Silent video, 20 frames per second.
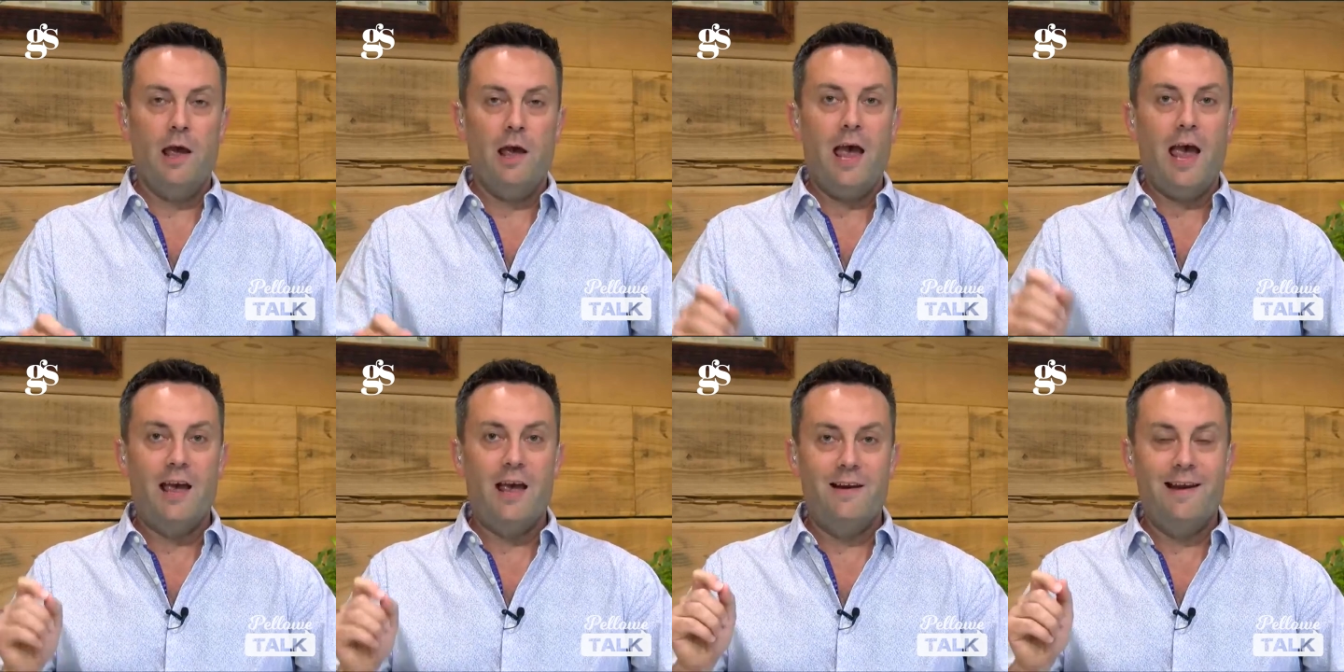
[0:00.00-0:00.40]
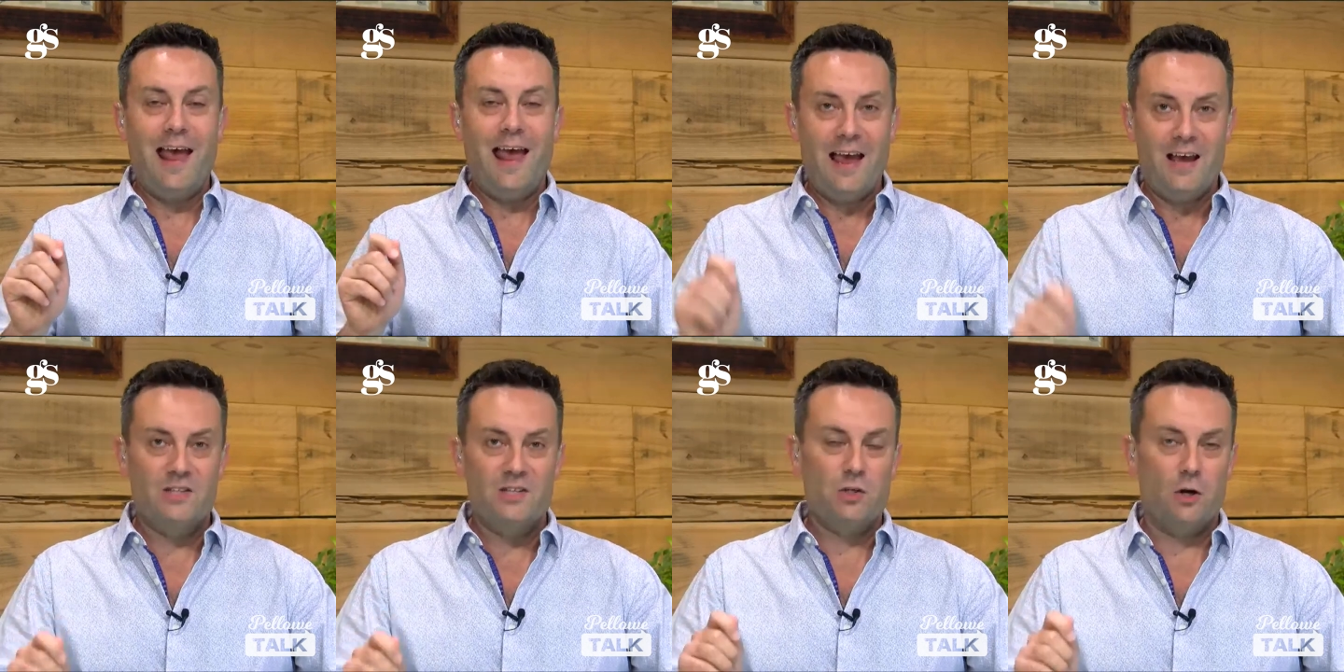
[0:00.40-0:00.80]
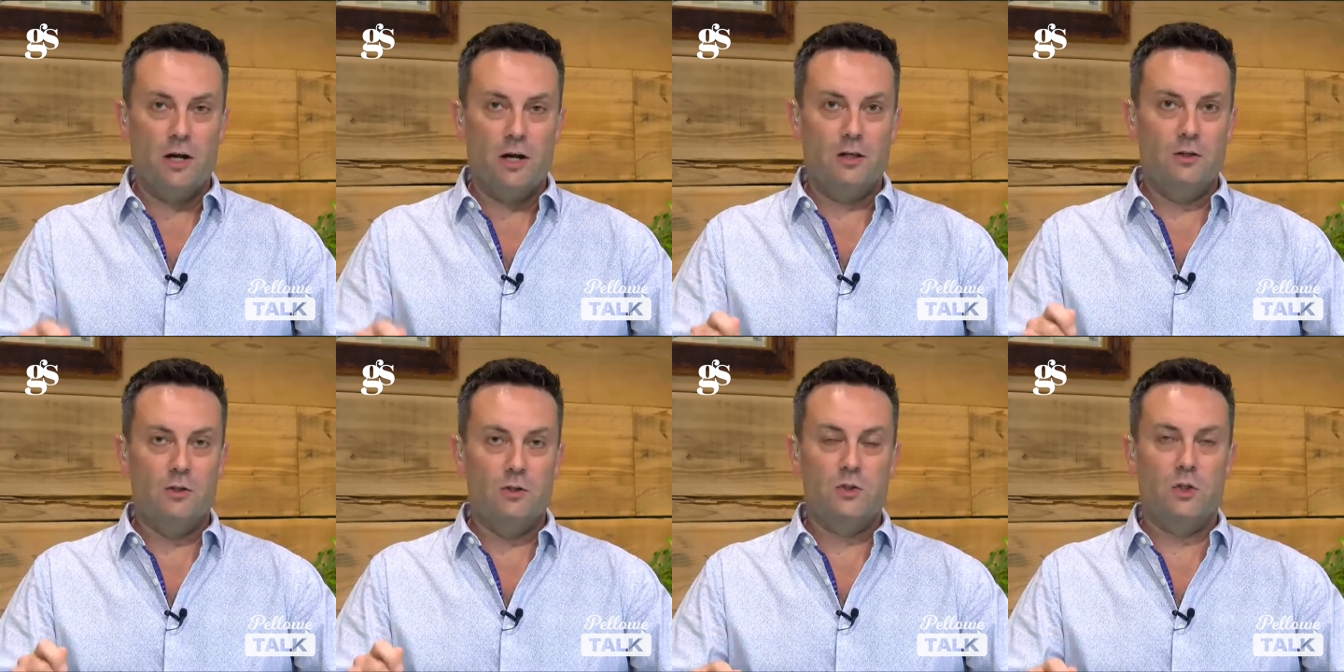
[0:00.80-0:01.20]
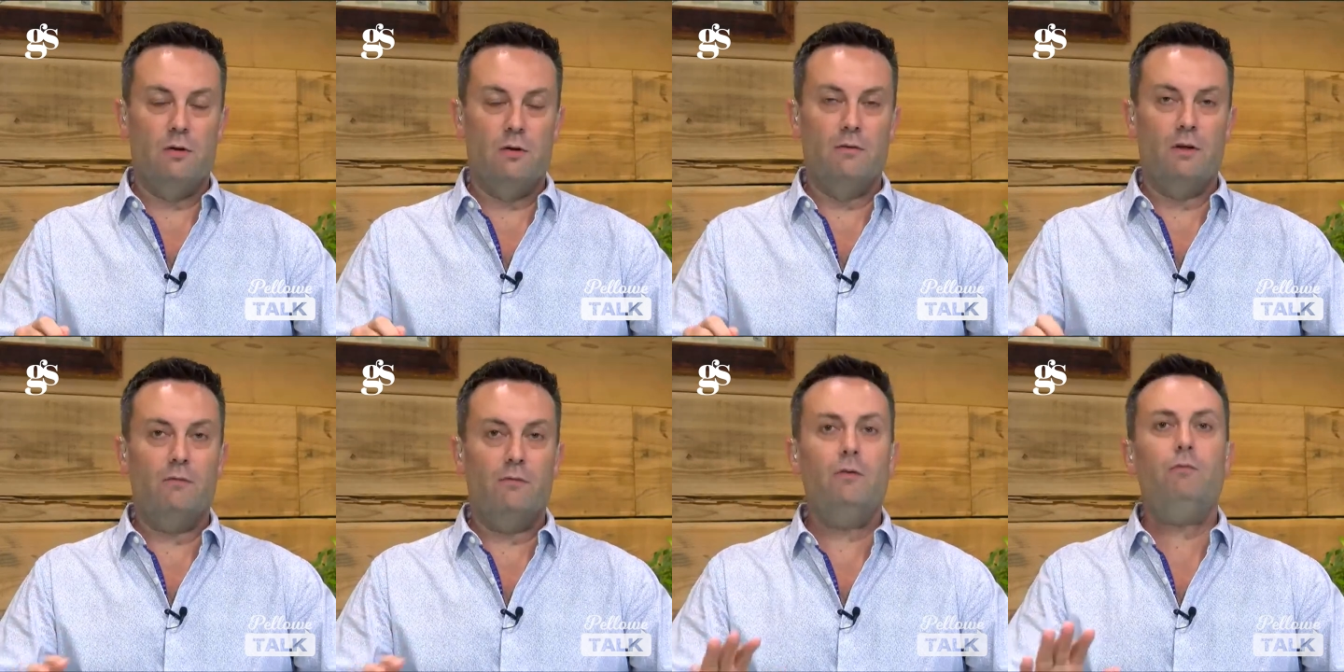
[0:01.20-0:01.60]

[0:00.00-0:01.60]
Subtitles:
and anti-conservative.